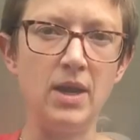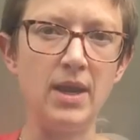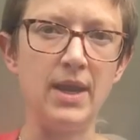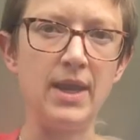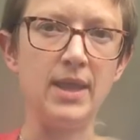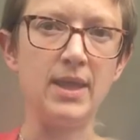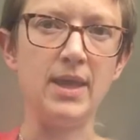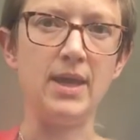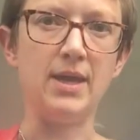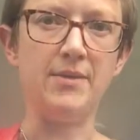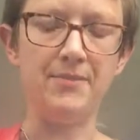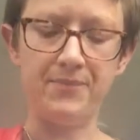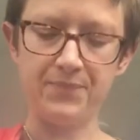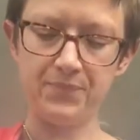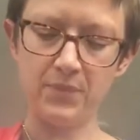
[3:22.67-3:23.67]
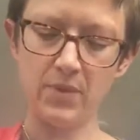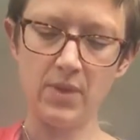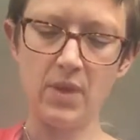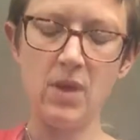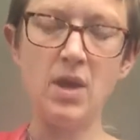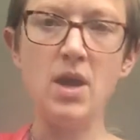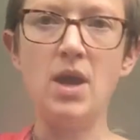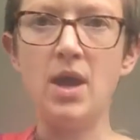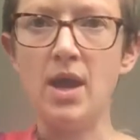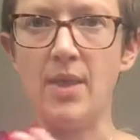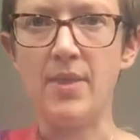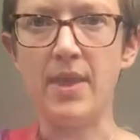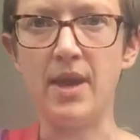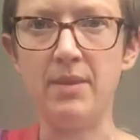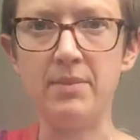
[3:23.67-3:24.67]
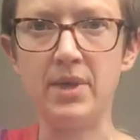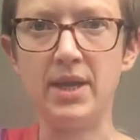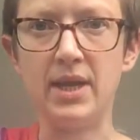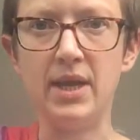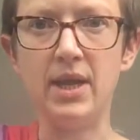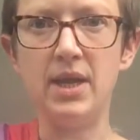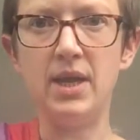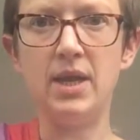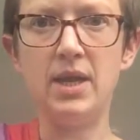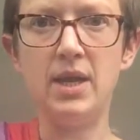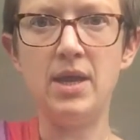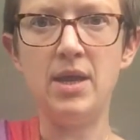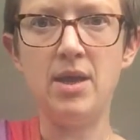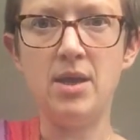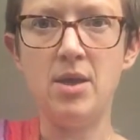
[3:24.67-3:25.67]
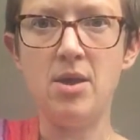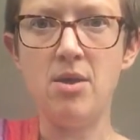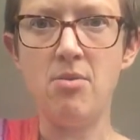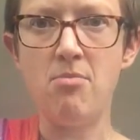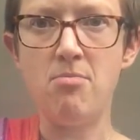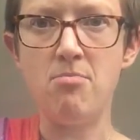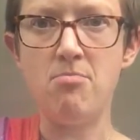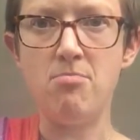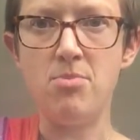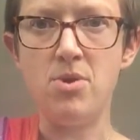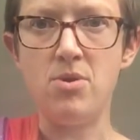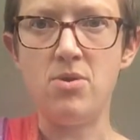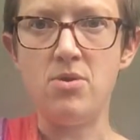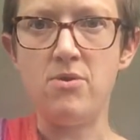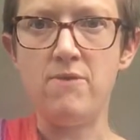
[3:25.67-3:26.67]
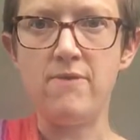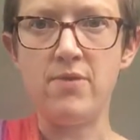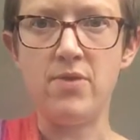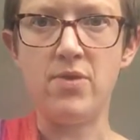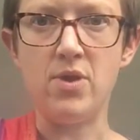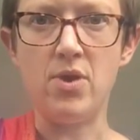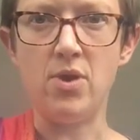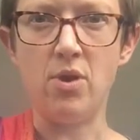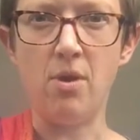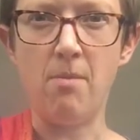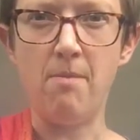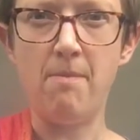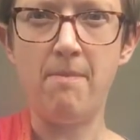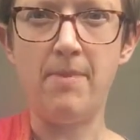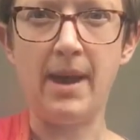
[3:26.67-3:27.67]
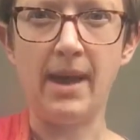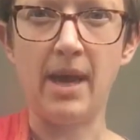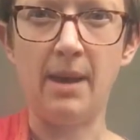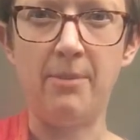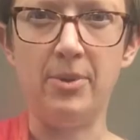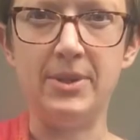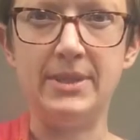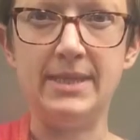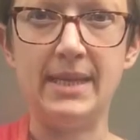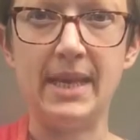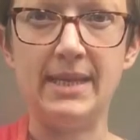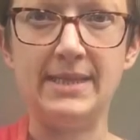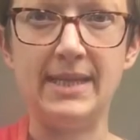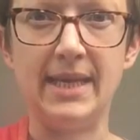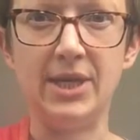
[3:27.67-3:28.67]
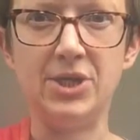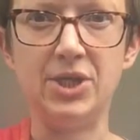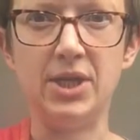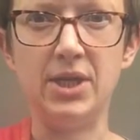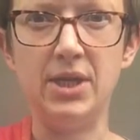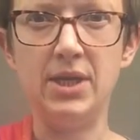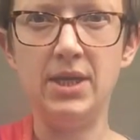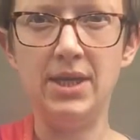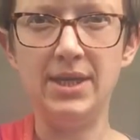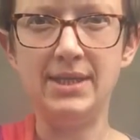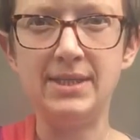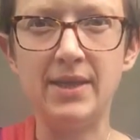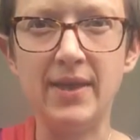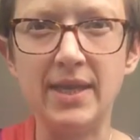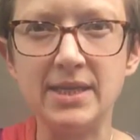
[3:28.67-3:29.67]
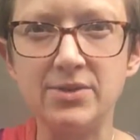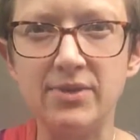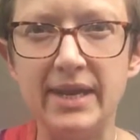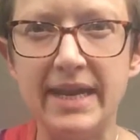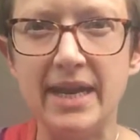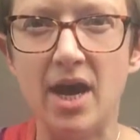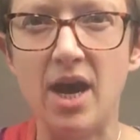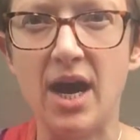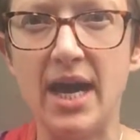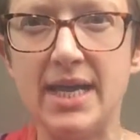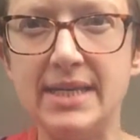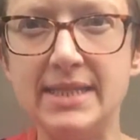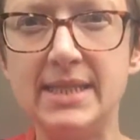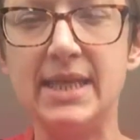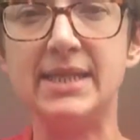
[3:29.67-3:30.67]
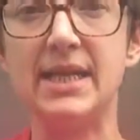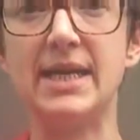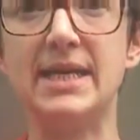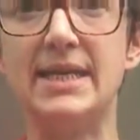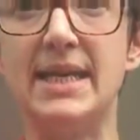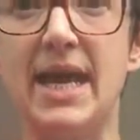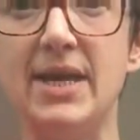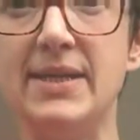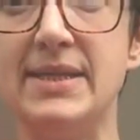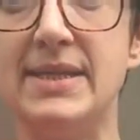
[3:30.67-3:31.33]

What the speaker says: like that, and then I'm going to move the knot back up into that section. So that's really nice because I can now